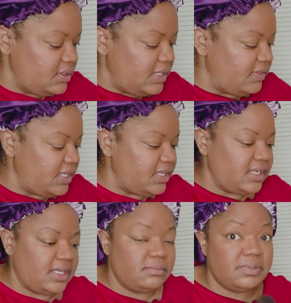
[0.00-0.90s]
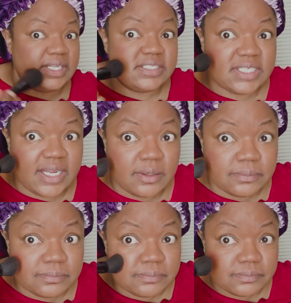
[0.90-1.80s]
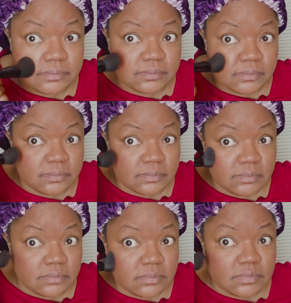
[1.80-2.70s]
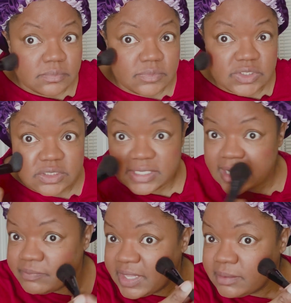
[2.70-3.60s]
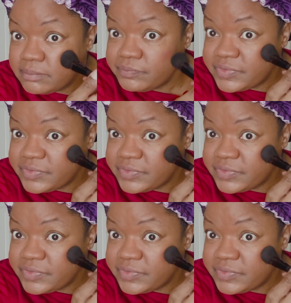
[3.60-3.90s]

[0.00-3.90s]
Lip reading: and then I blend it out. Just dab that,